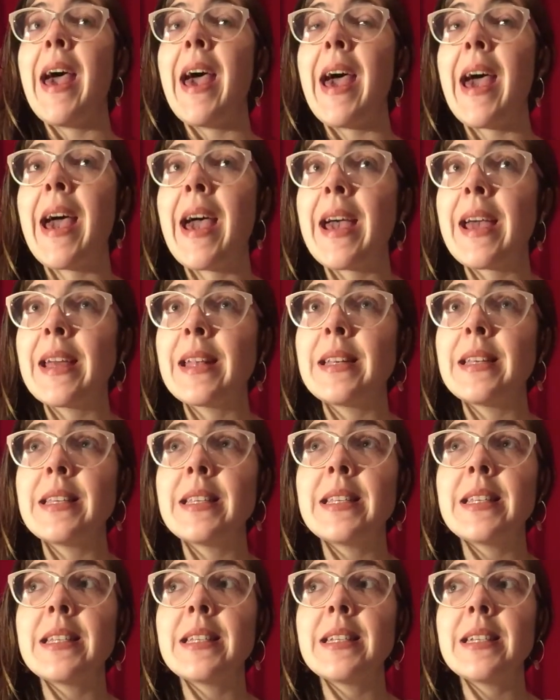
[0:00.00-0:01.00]

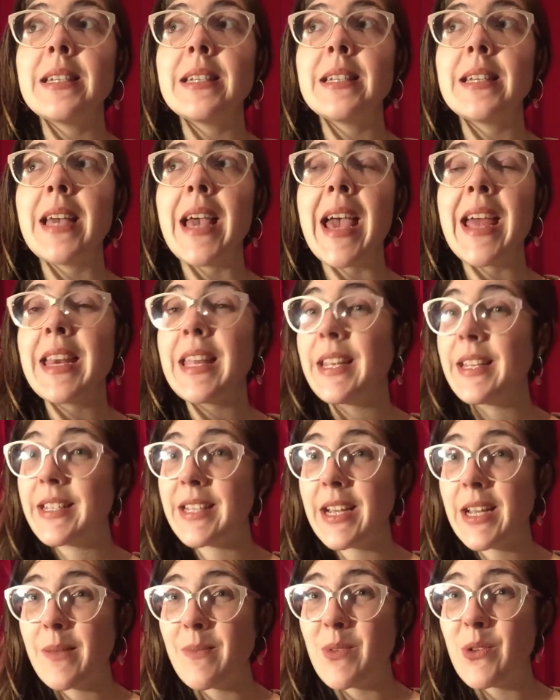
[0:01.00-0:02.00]
And
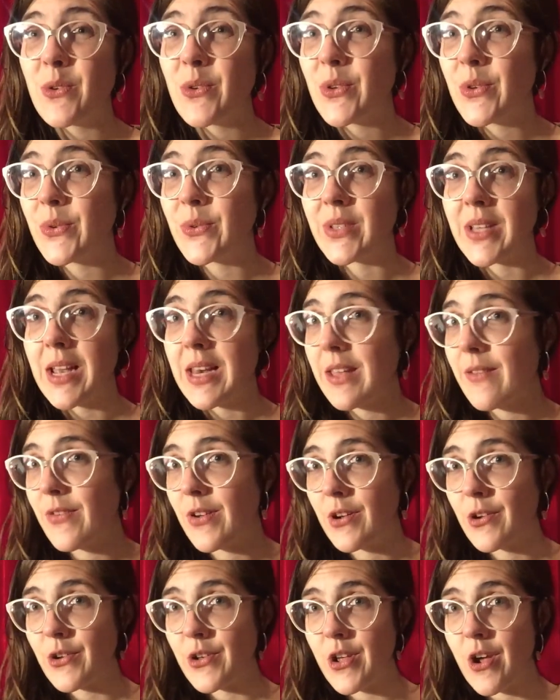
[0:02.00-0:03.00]
anytime you use any of
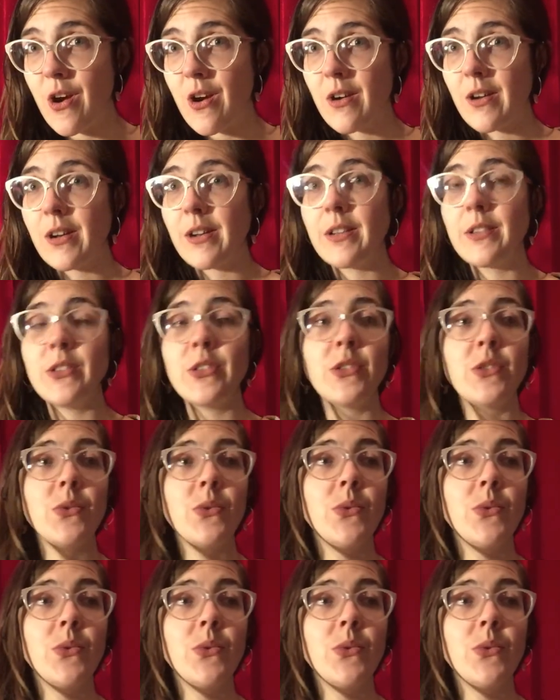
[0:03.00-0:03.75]
her yarns